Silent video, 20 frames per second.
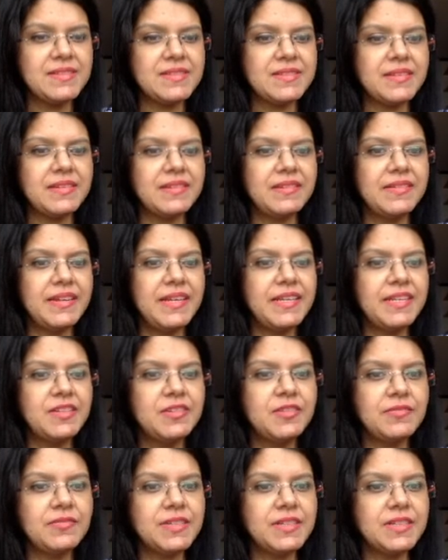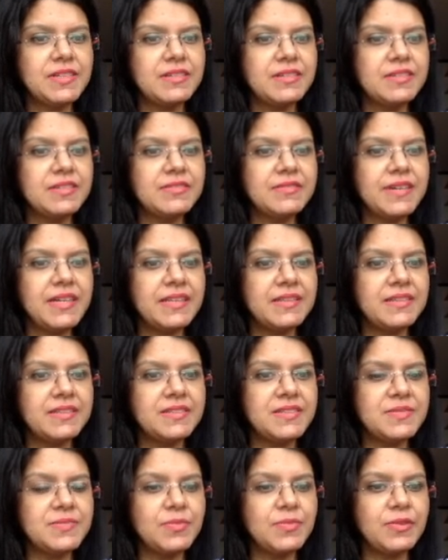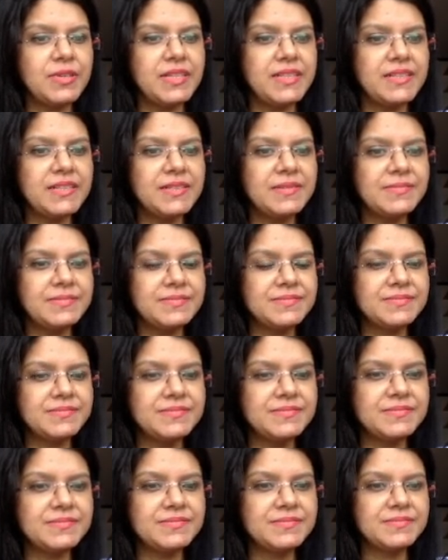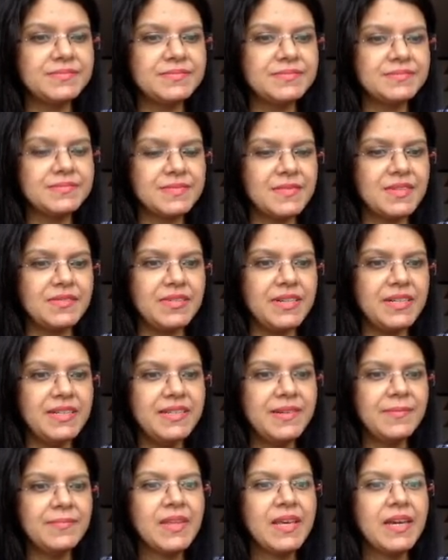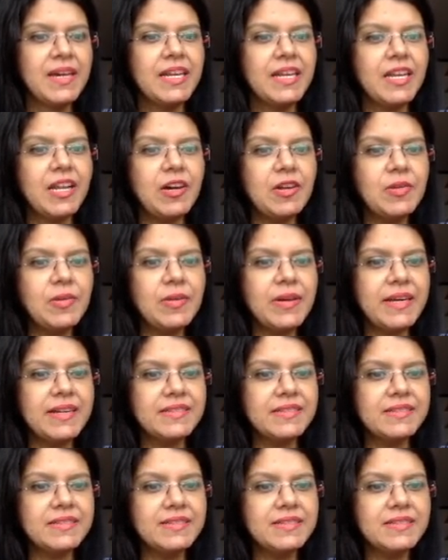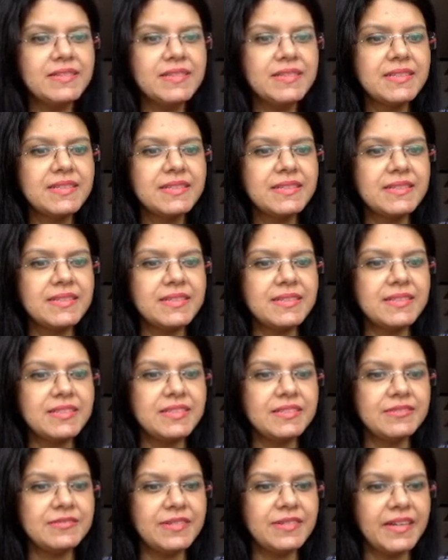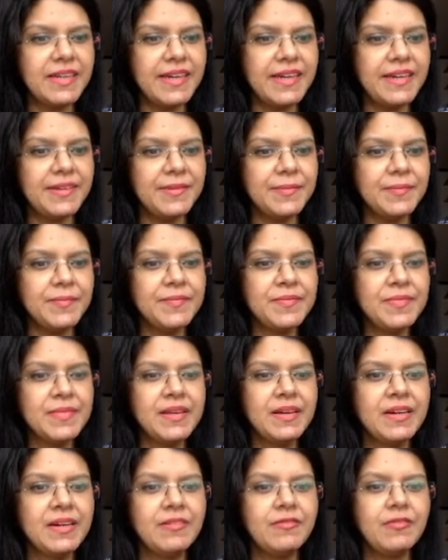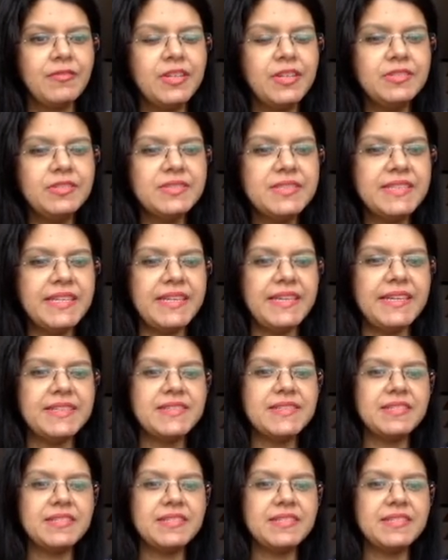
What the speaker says: the gradient of the curve at this point. Right? Now look at this curve again. What do you see? Its